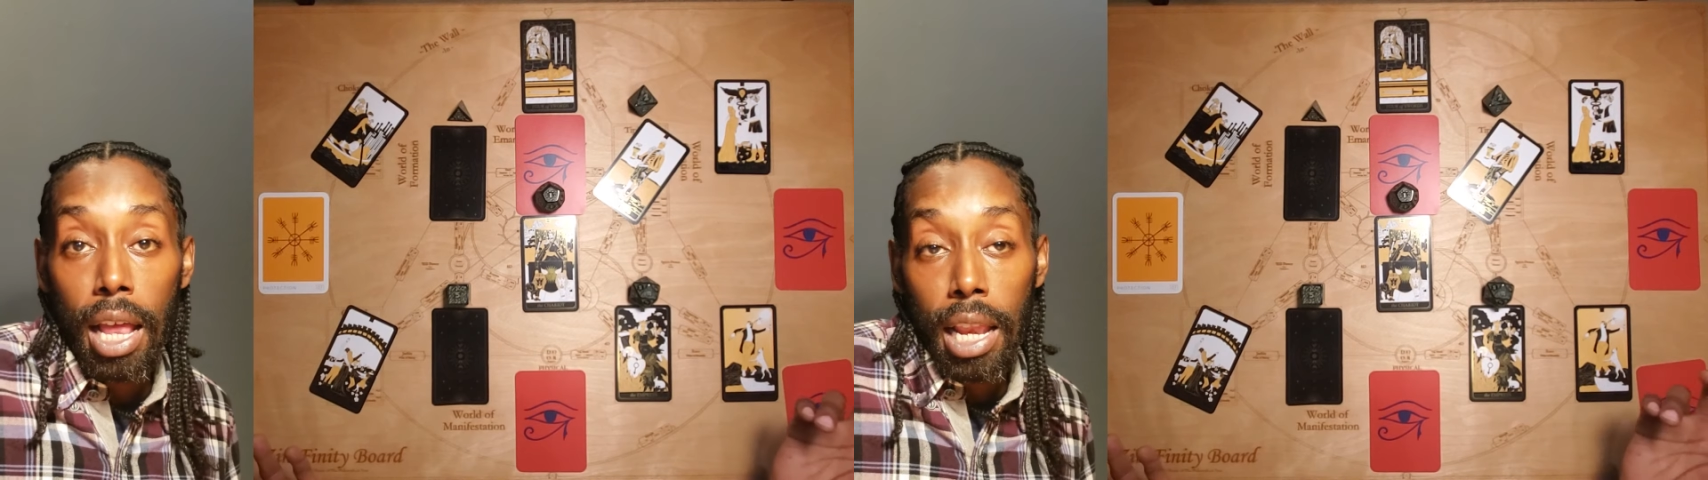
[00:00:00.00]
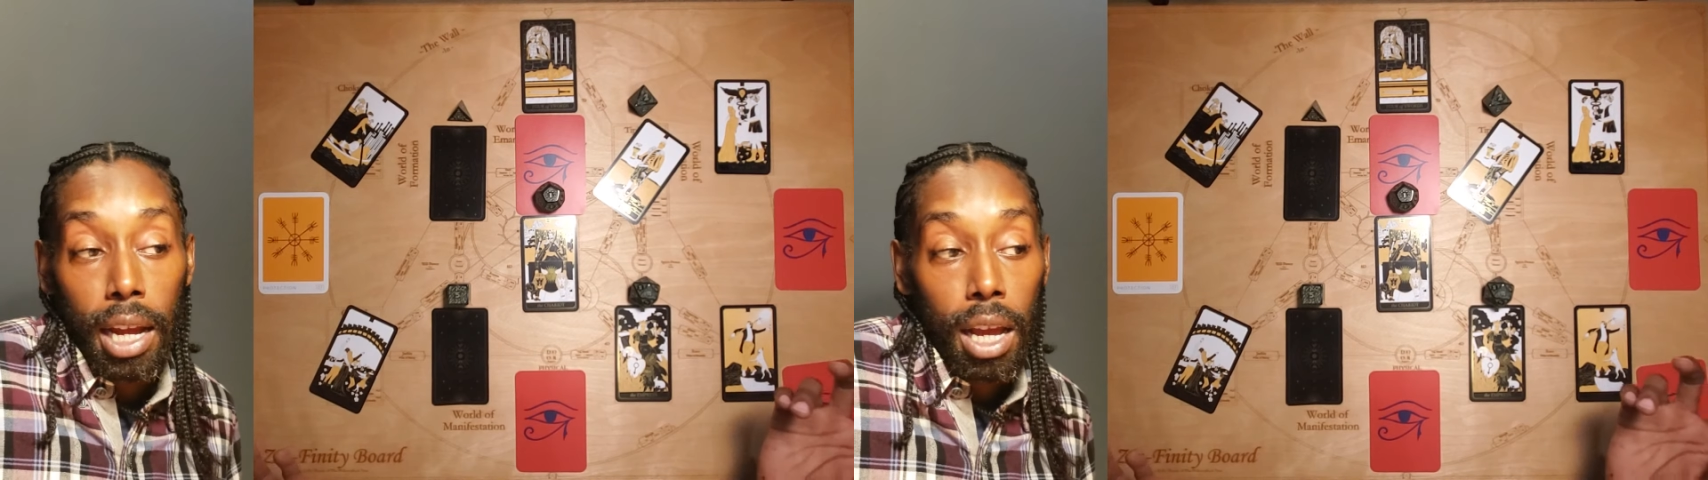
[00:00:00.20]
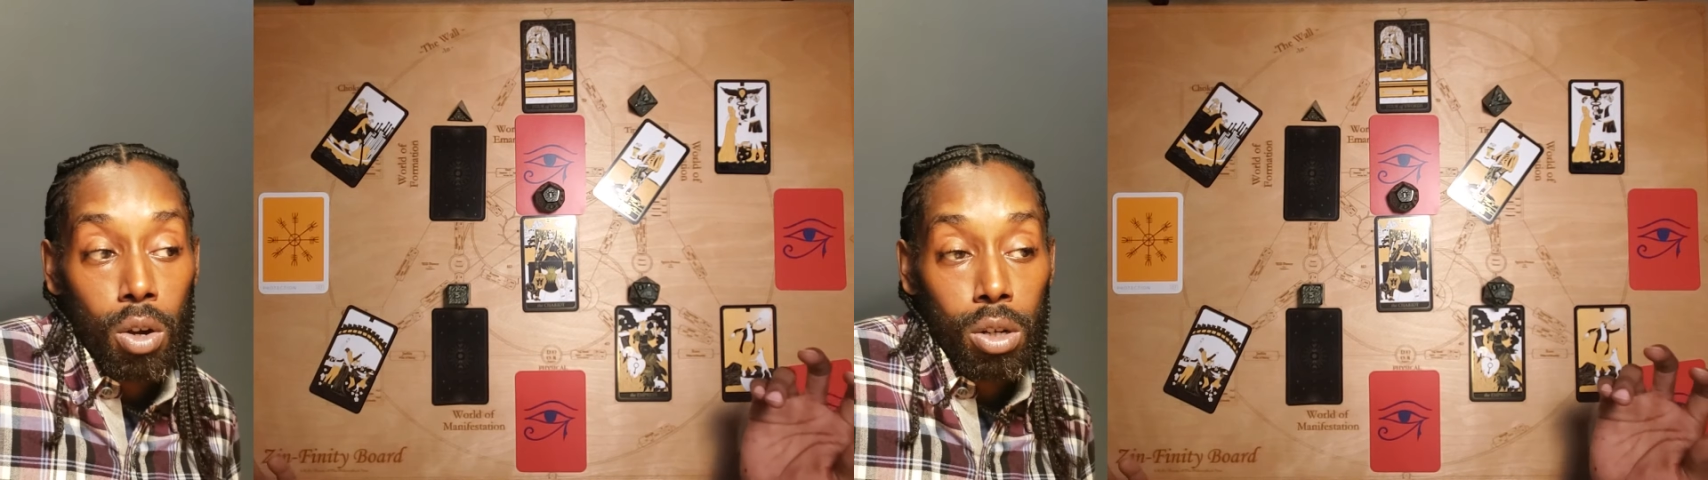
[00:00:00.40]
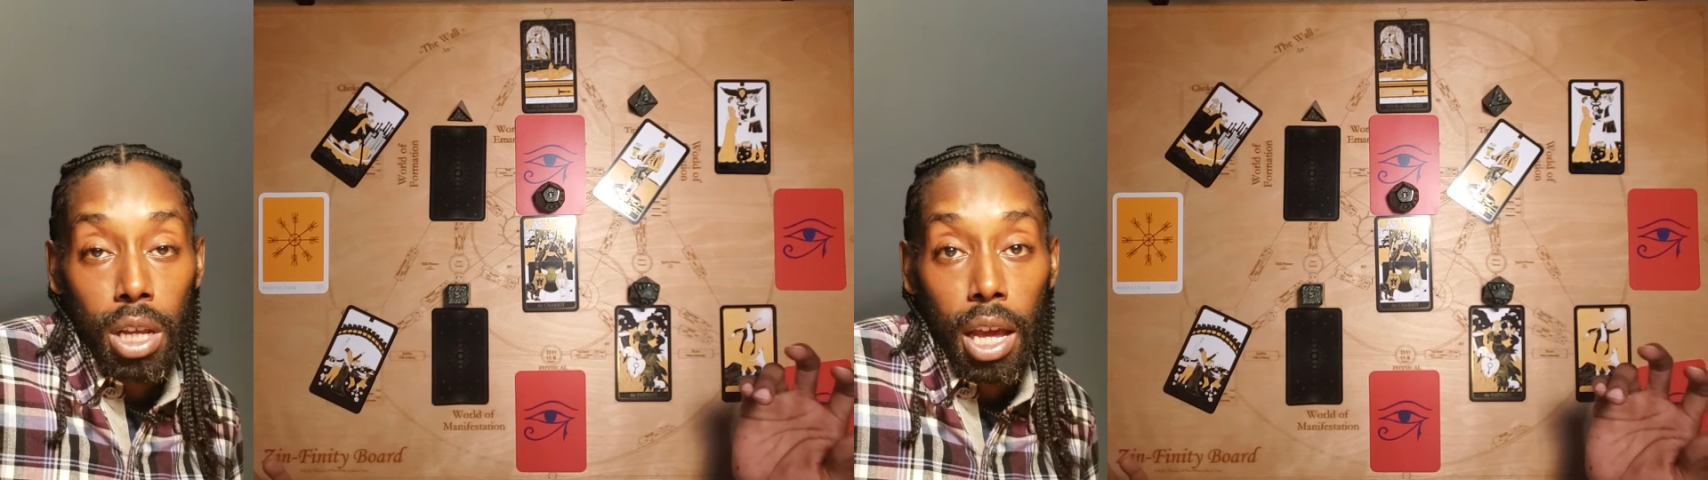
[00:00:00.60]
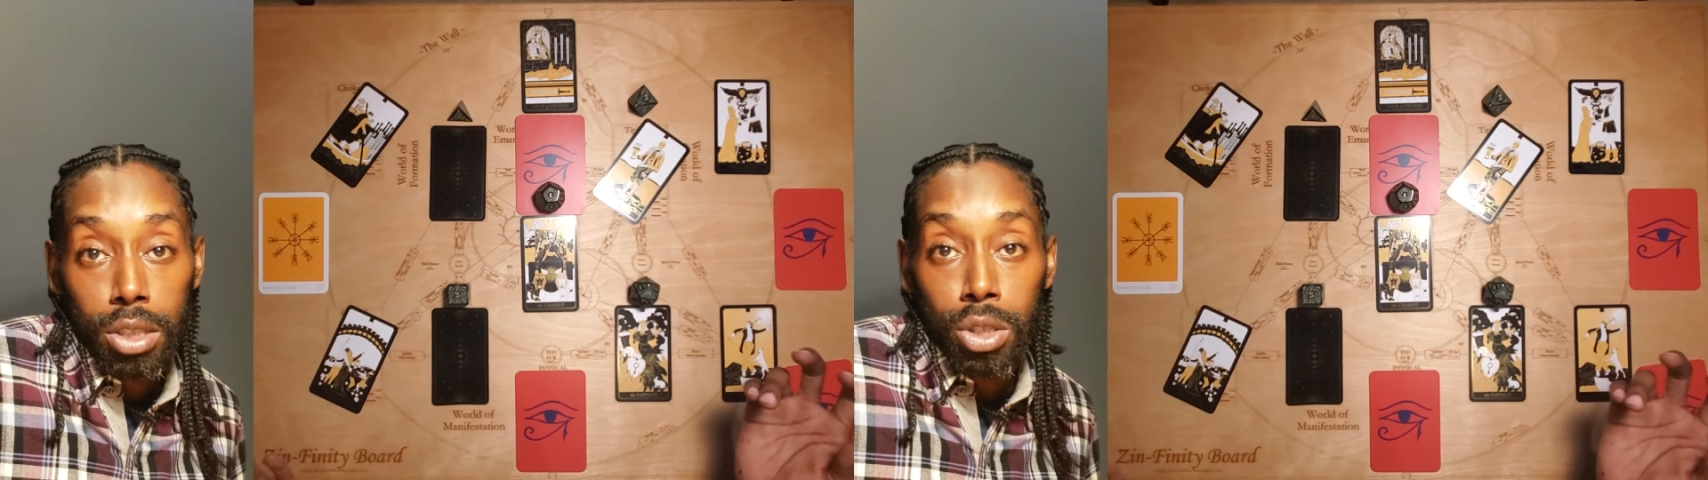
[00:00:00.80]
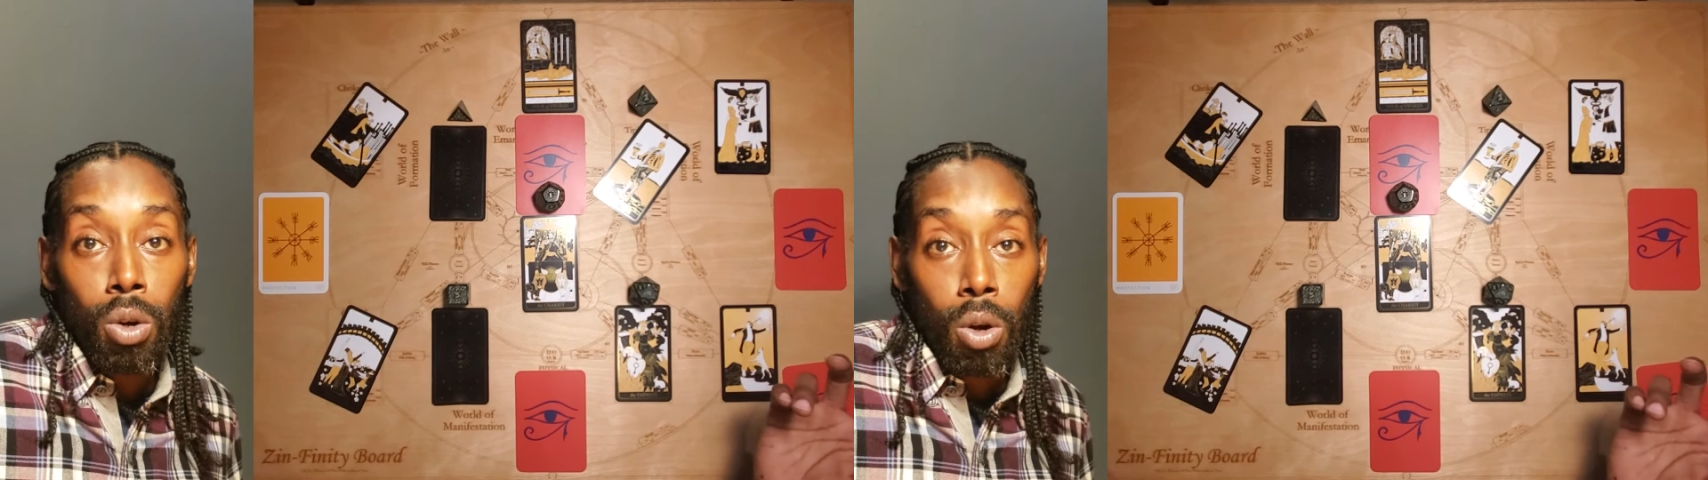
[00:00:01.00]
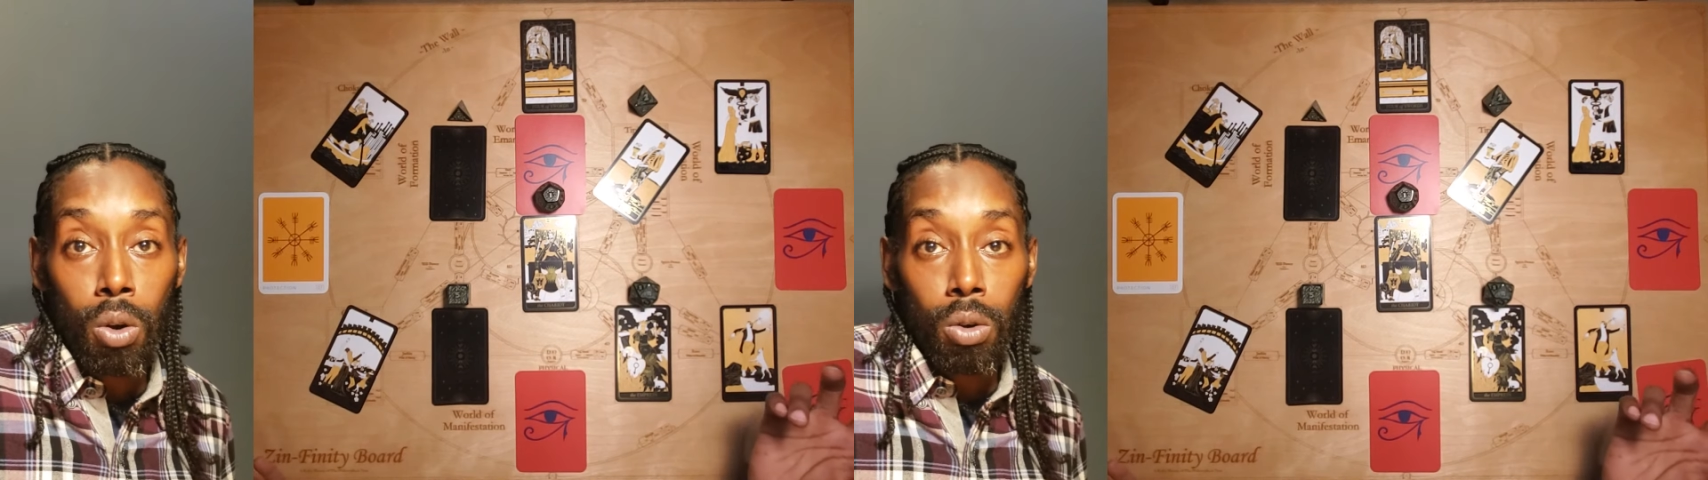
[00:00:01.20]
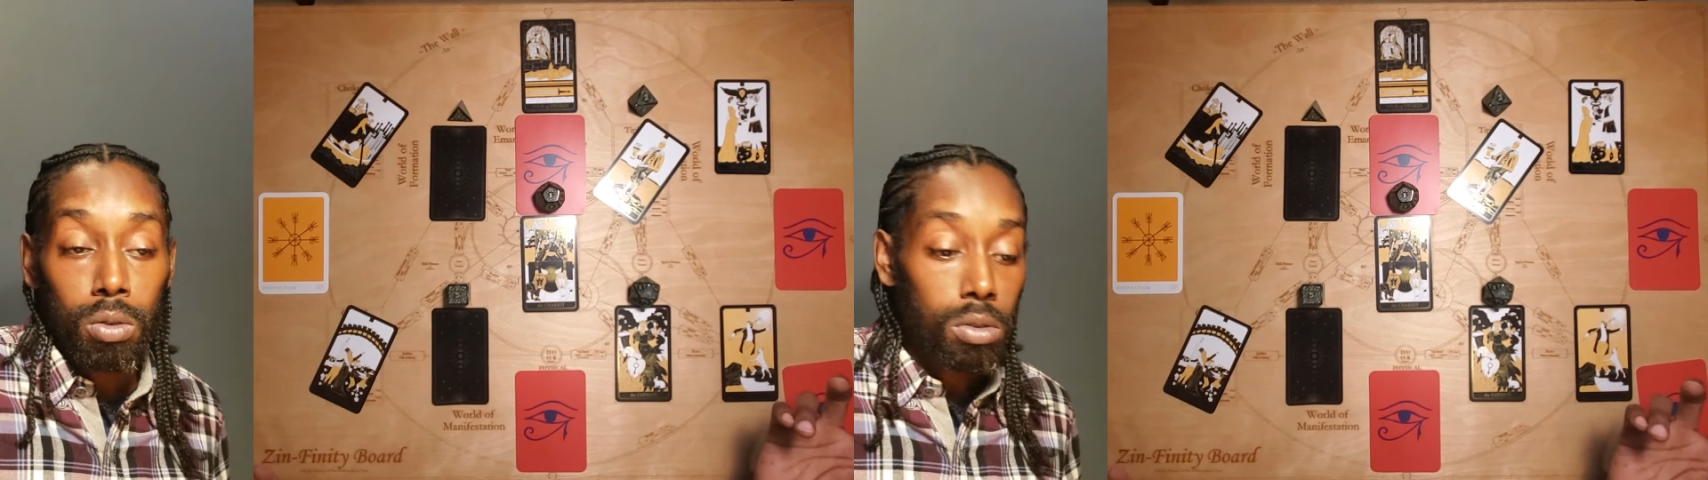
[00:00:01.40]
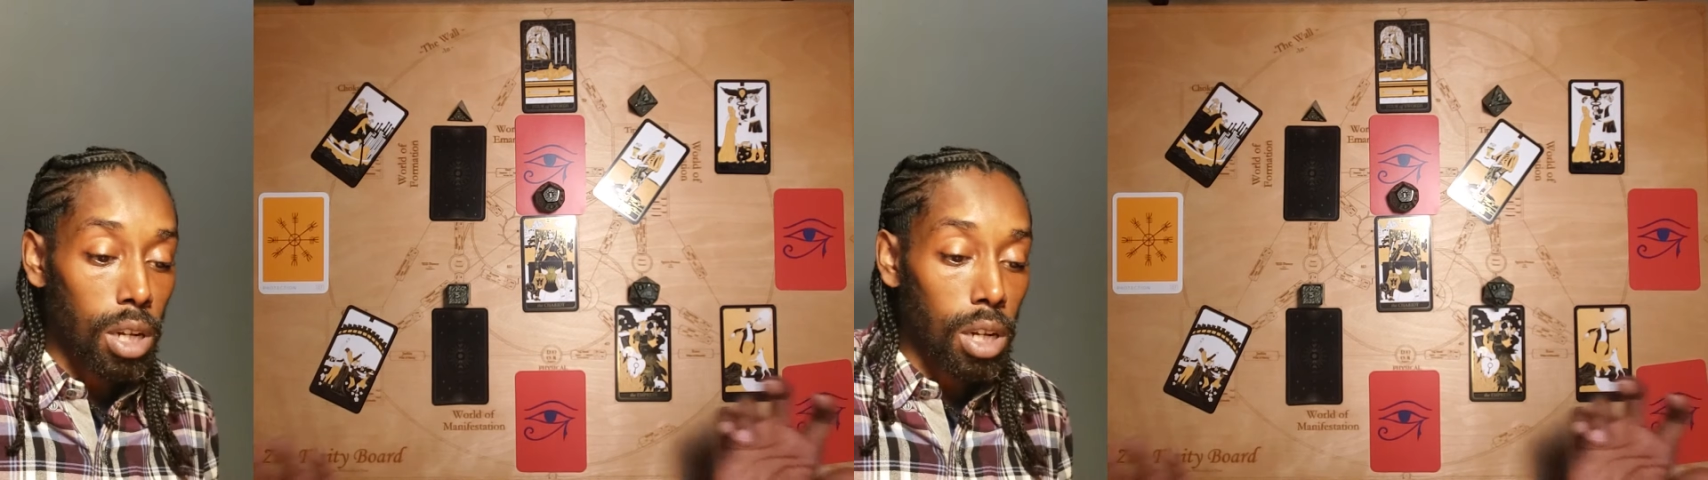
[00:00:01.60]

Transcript: like on a, at a chokehold.